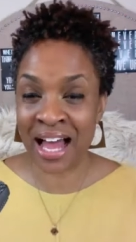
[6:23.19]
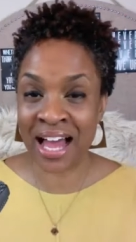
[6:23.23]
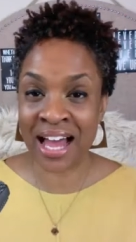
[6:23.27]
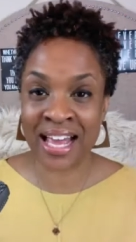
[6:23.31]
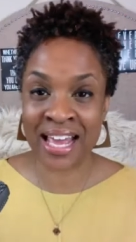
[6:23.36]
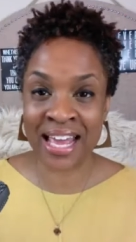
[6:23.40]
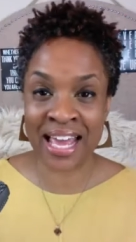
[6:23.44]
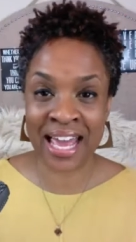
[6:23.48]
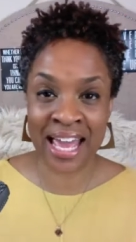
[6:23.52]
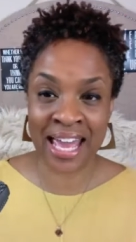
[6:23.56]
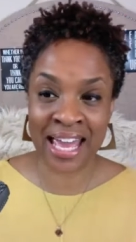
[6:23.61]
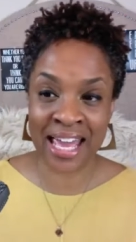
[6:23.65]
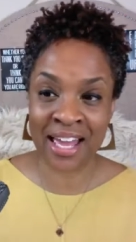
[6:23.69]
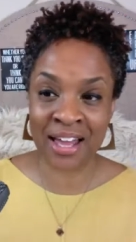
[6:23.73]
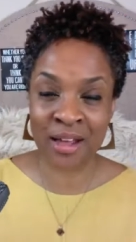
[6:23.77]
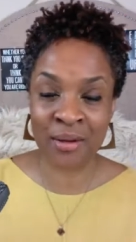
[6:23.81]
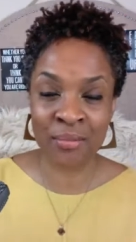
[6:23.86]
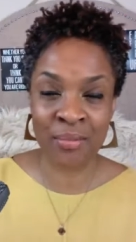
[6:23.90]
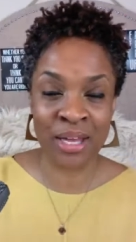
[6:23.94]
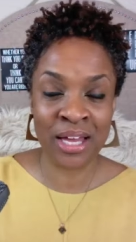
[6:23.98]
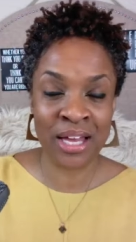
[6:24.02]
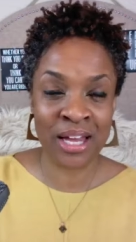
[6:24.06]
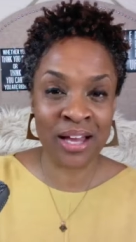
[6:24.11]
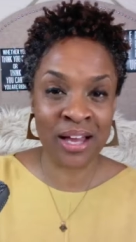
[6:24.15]
I
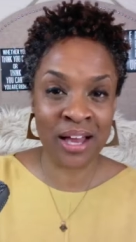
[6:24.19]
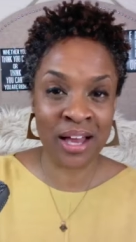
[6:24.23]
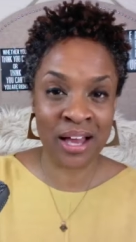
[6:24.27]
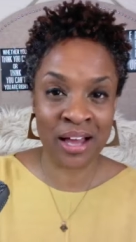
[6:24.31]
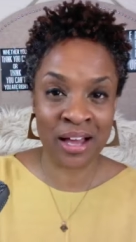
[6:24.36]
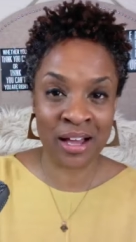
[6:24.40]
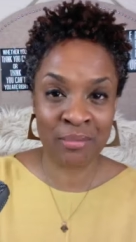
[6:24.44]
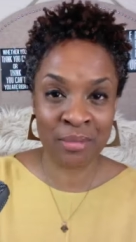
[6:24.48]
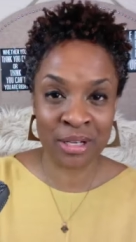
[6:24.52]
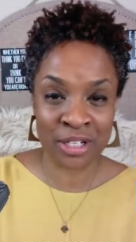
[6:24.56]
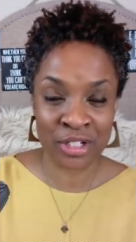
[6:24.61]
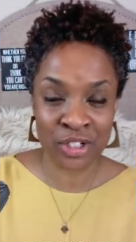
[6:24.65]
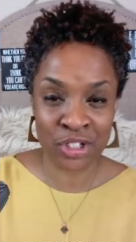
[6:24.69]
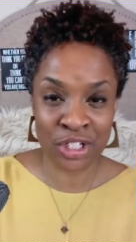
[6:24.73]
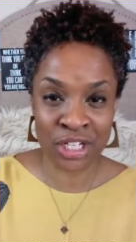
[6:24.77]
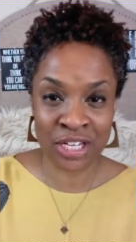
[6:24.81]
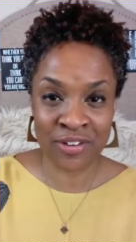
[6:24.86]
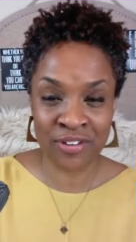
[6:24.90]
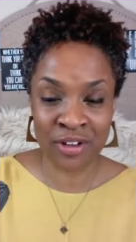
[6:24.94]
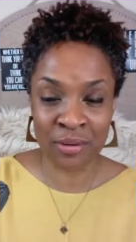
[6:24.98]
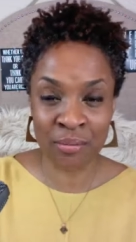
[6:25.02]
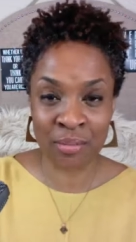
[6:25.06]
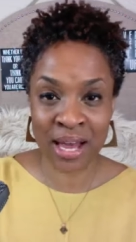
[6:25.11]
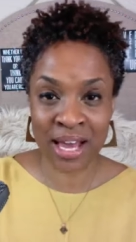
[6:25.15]
am um,
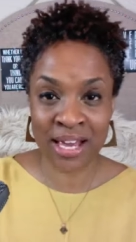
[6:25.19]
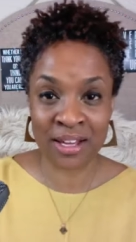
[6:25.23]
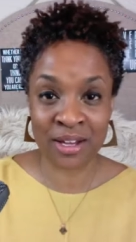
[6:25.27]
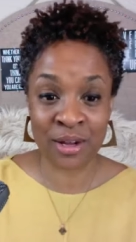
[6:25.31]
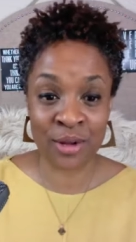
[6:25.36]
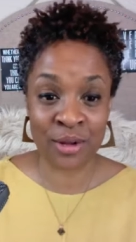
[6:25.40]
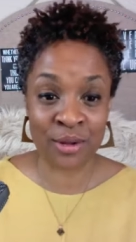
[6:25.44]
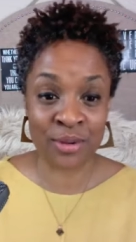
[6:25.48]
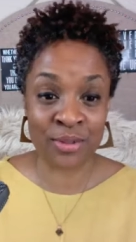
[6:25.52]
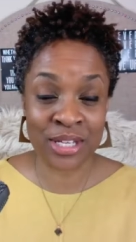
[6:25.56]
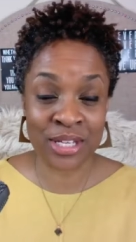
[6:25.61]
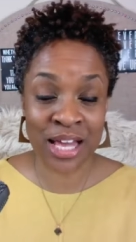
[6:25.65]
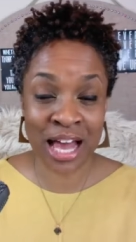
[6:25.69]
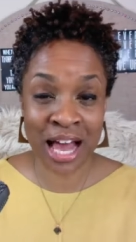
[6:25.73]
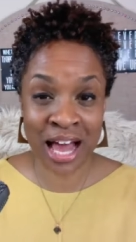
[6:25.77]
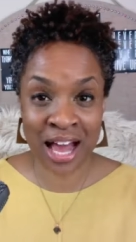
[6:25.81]
achieving my goals.